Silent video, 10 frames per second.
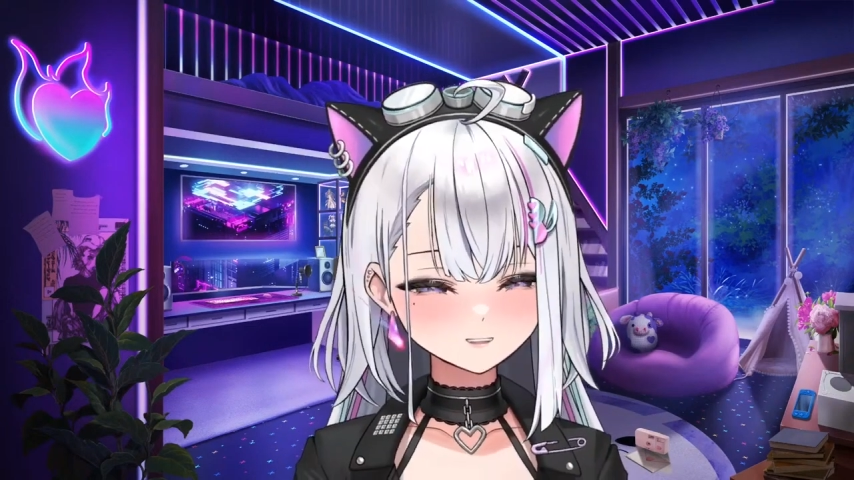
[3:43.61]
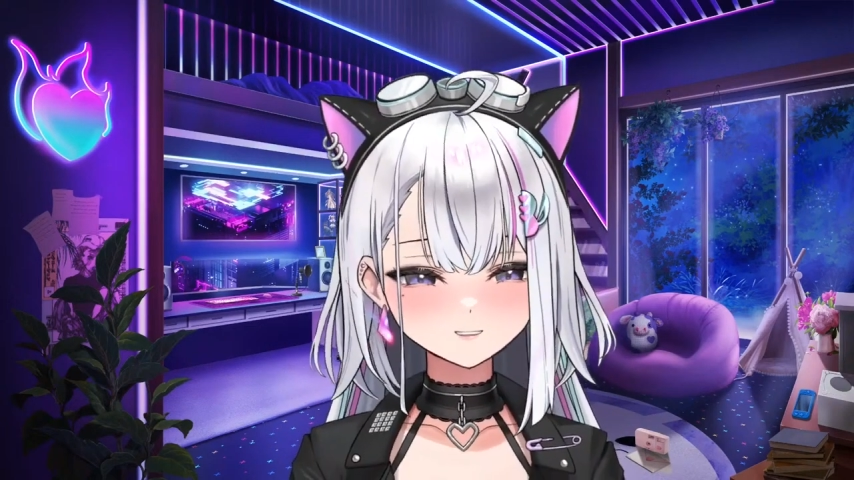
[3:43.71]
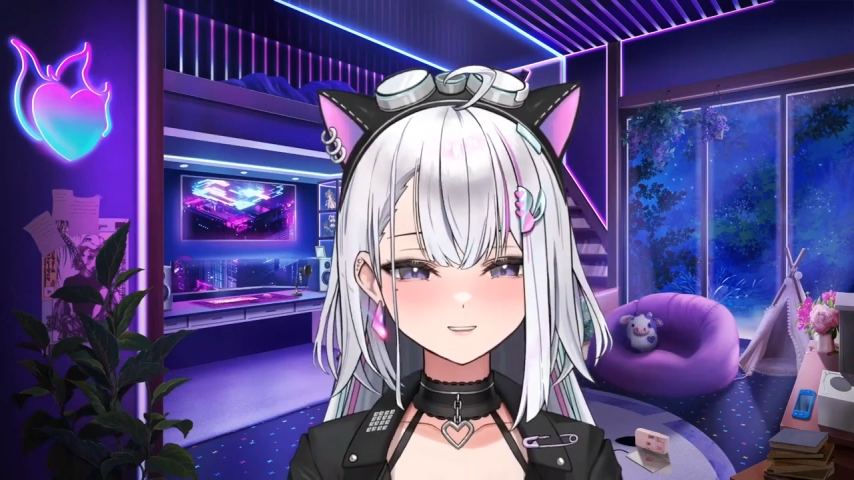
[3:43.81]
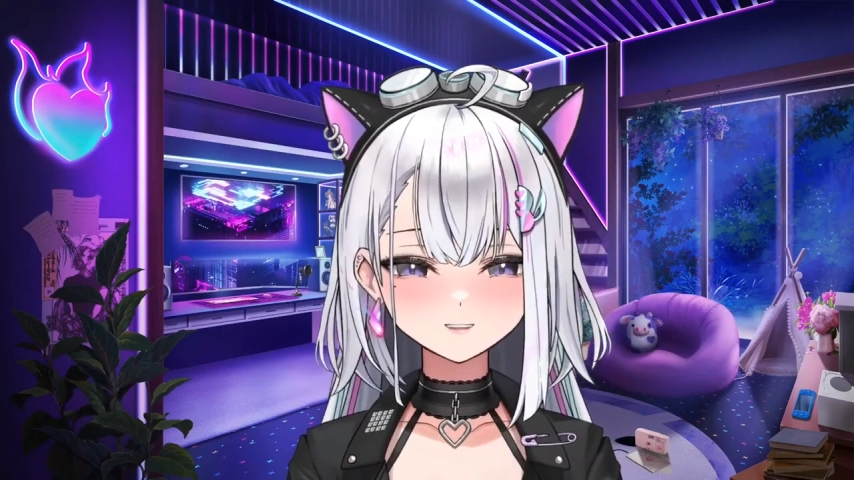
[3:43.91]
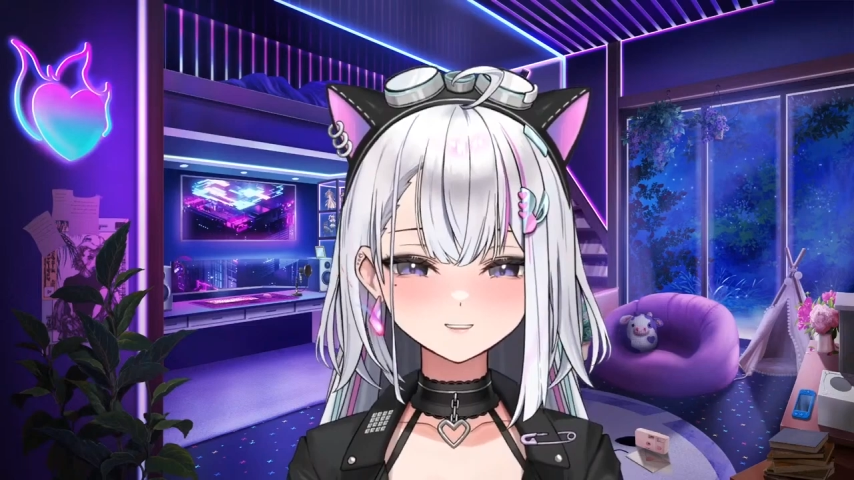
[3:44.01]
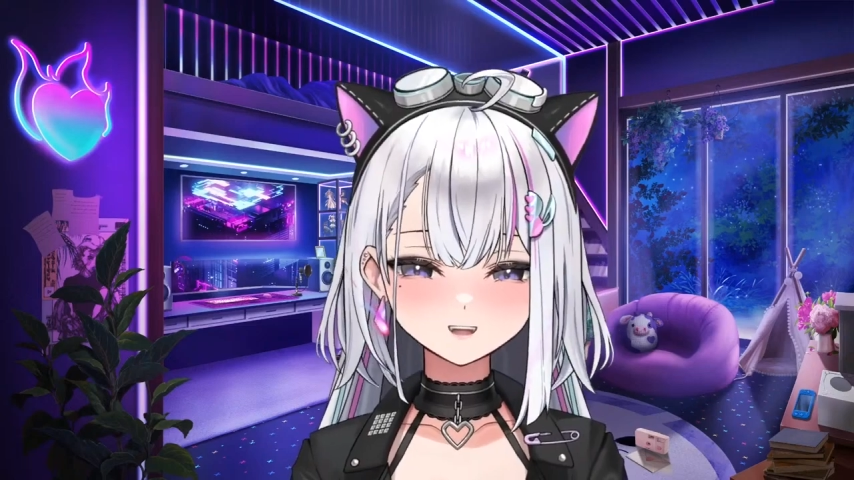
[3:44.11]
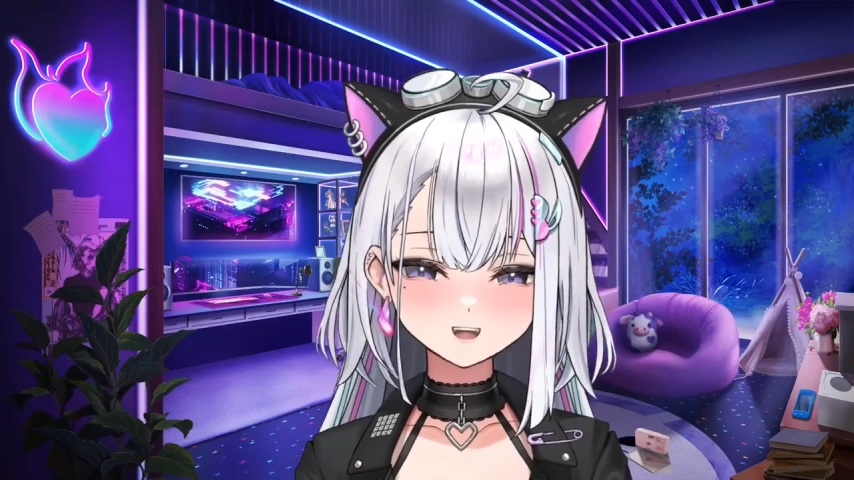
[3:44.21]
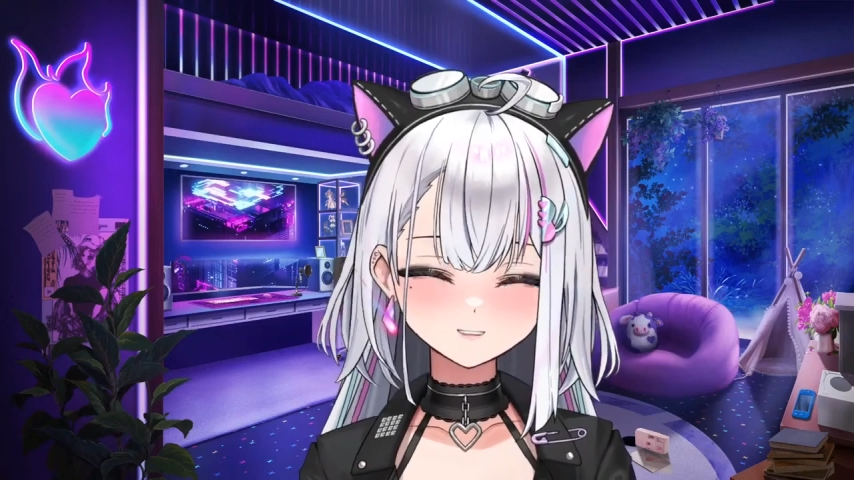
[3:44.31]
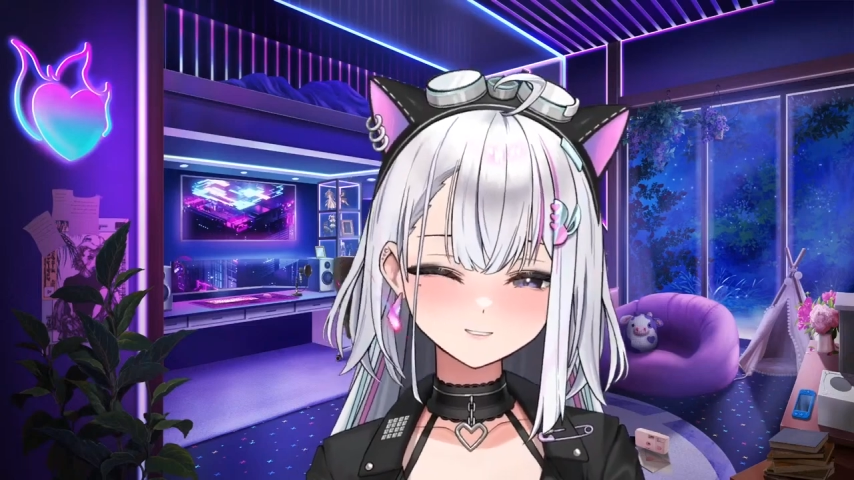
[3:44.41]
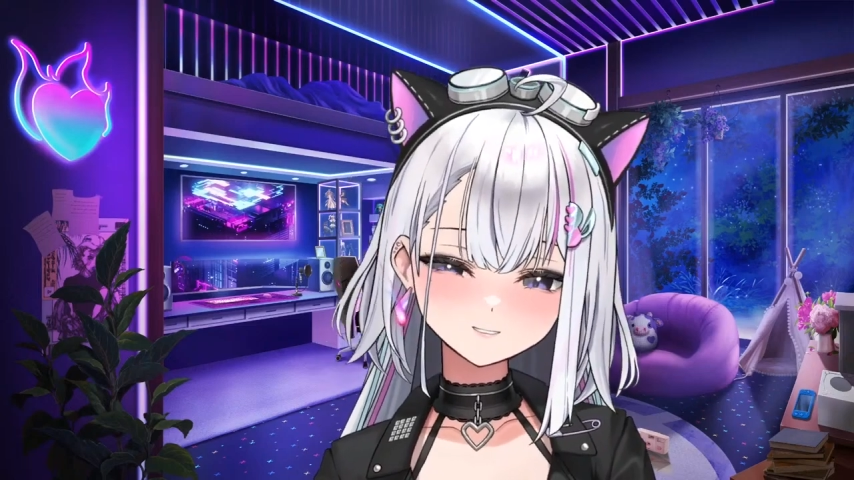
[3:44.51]
And
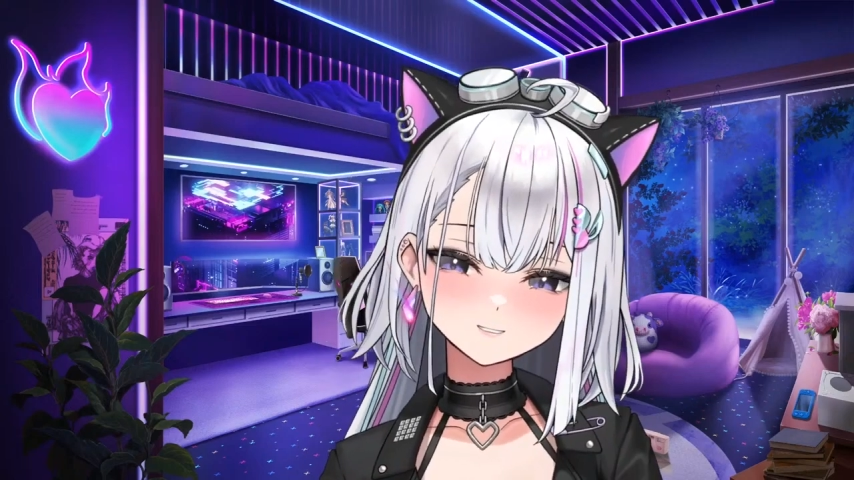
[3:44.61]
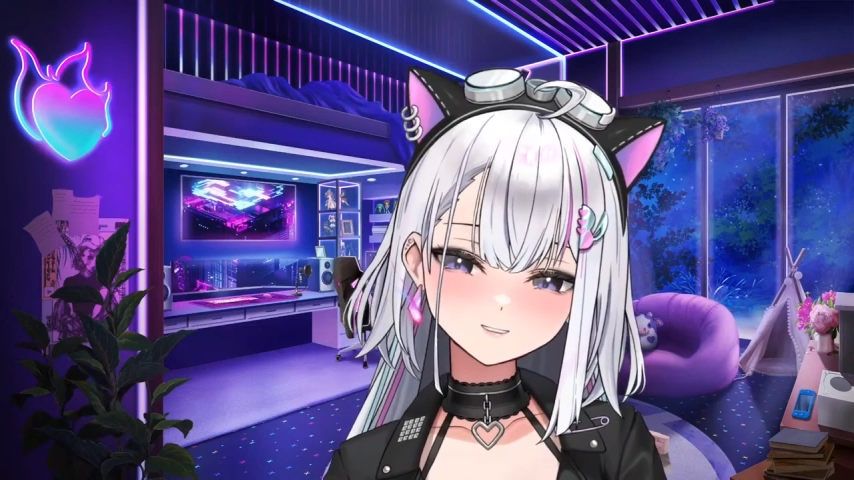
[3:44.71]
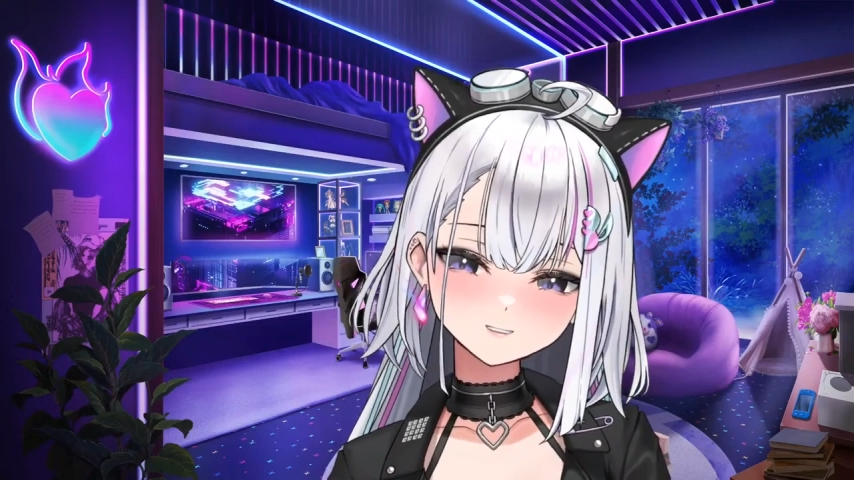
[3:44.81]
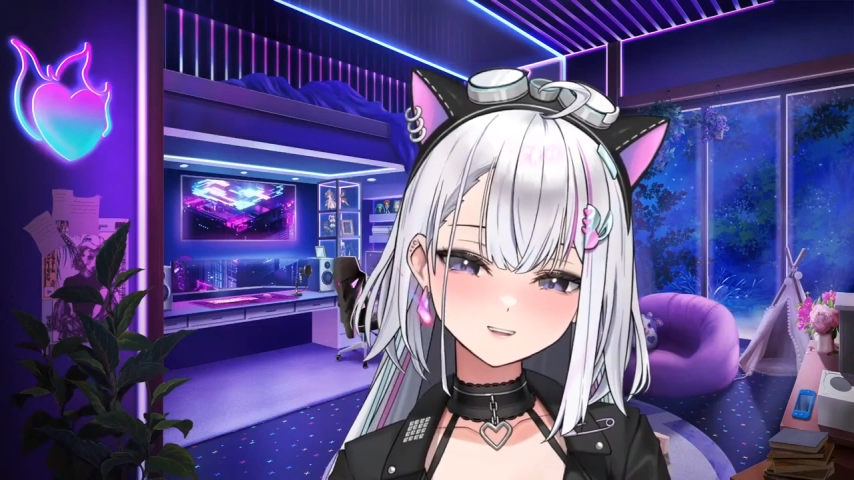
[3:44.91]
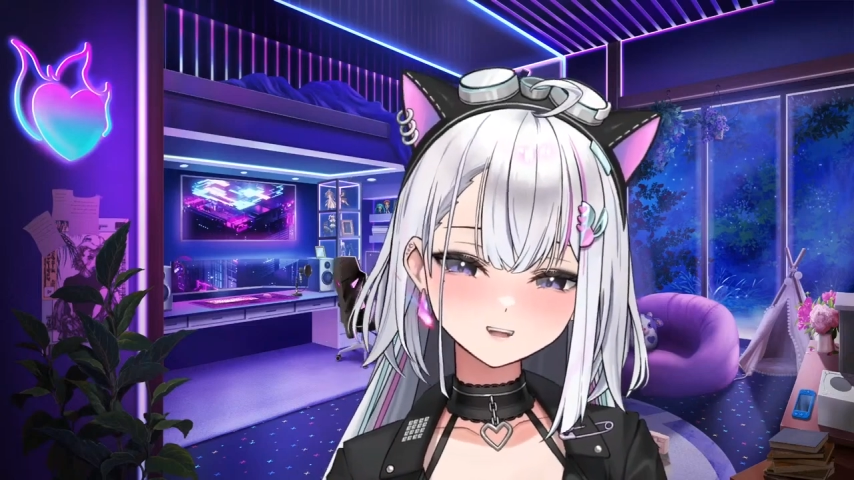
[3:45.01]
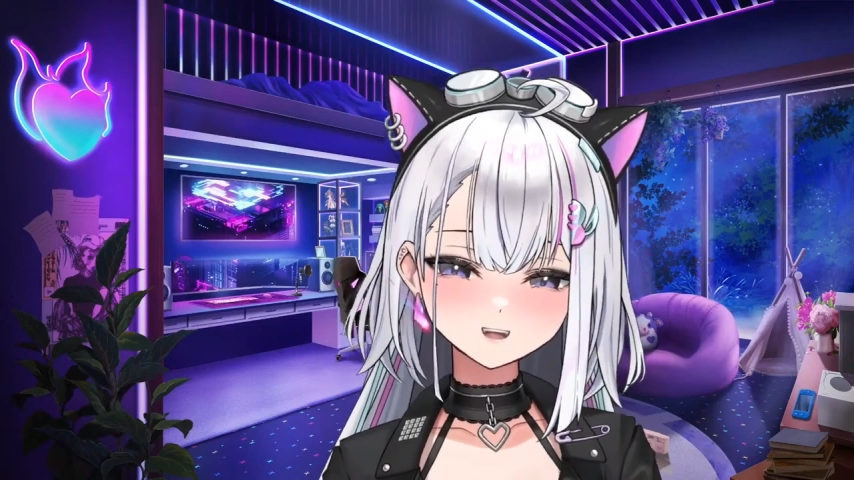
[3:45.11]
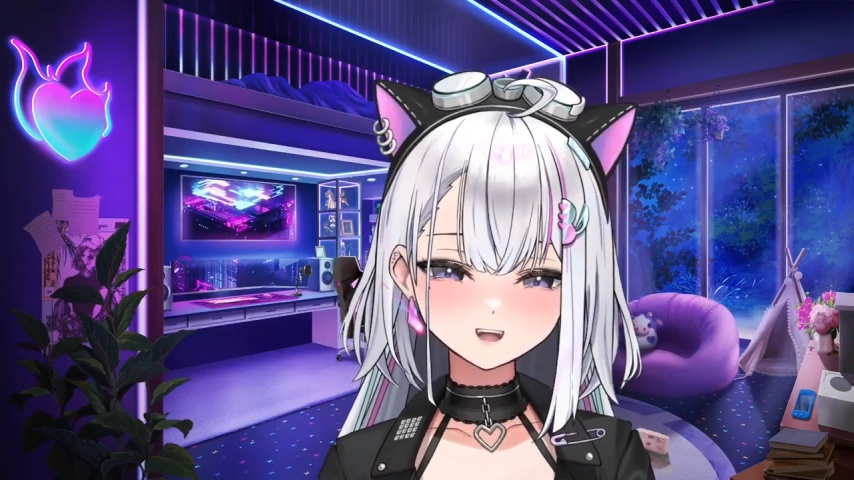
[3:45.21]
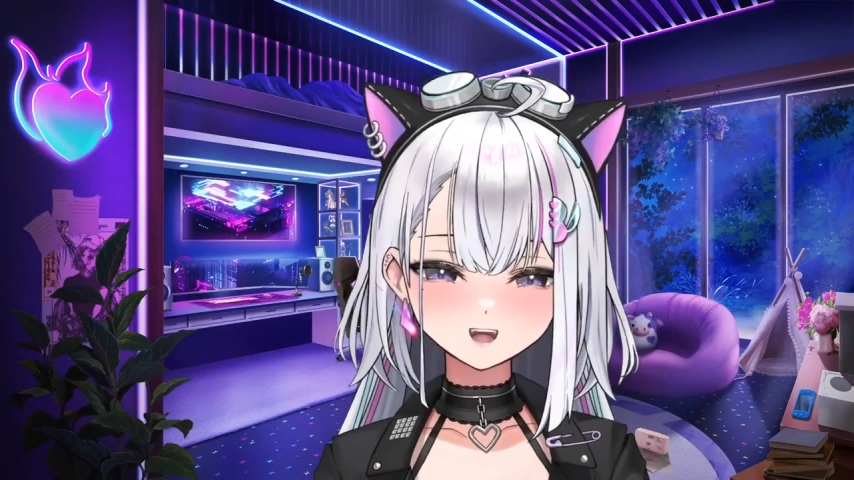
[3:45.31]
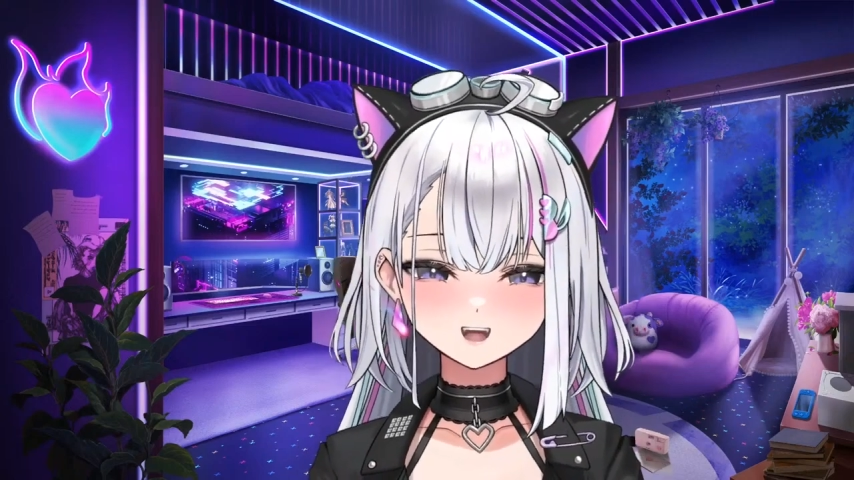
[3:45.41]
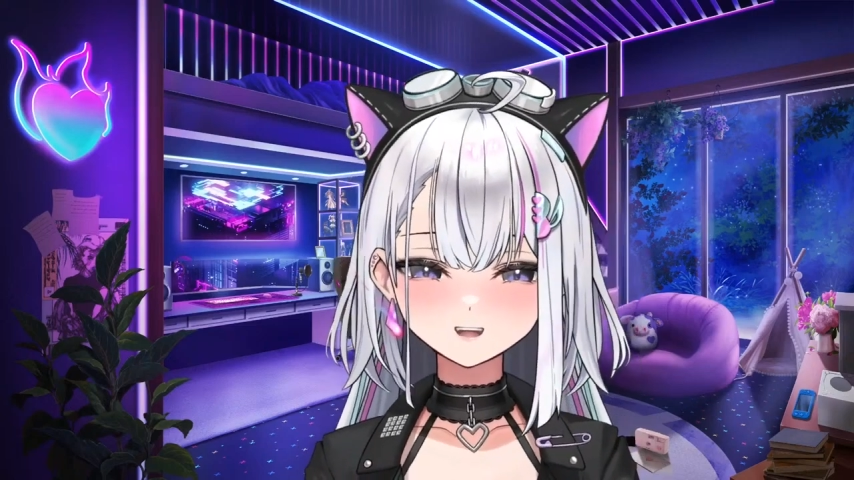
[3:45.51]
then I
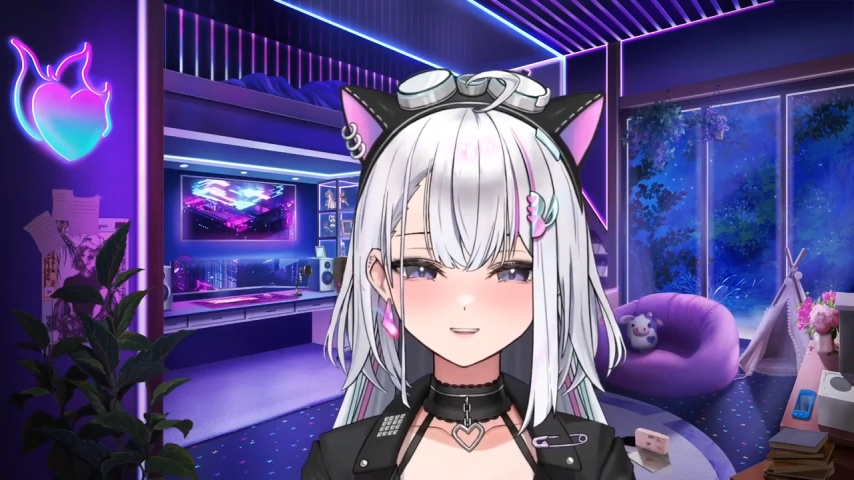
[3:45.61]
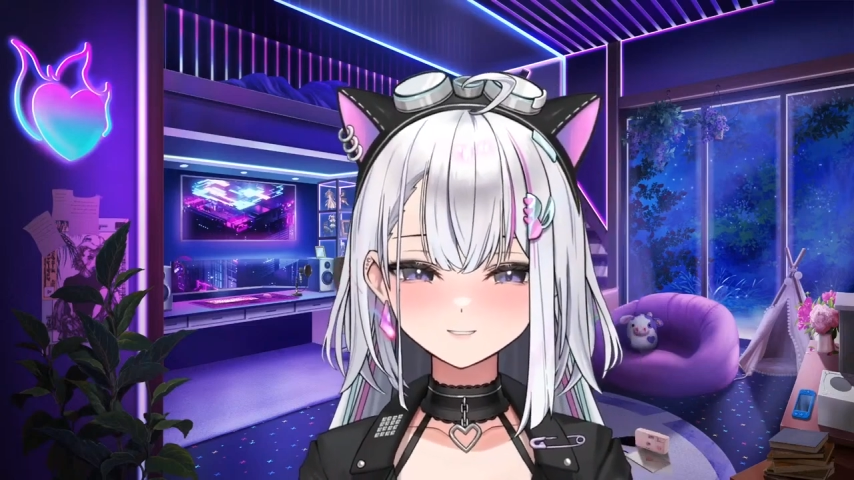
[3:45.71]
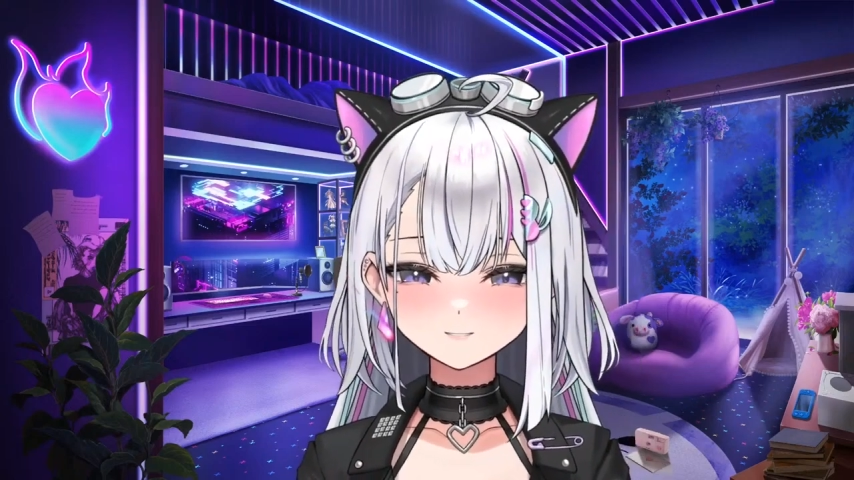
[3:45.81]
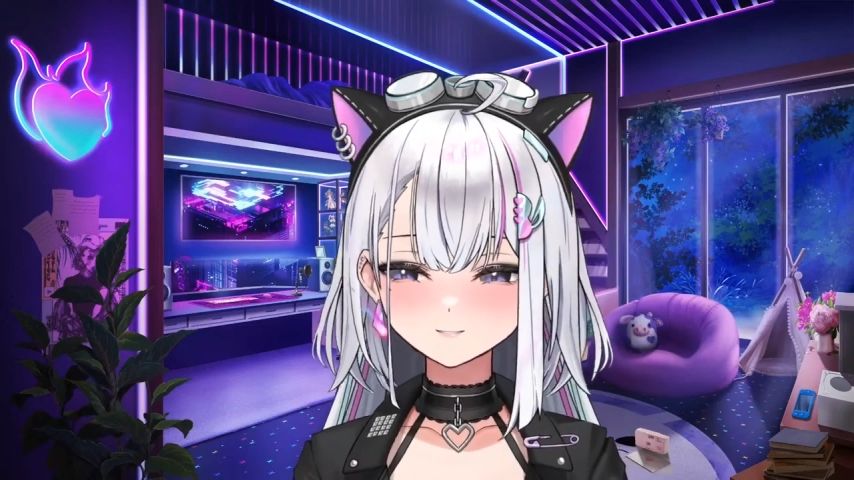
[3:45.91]
have.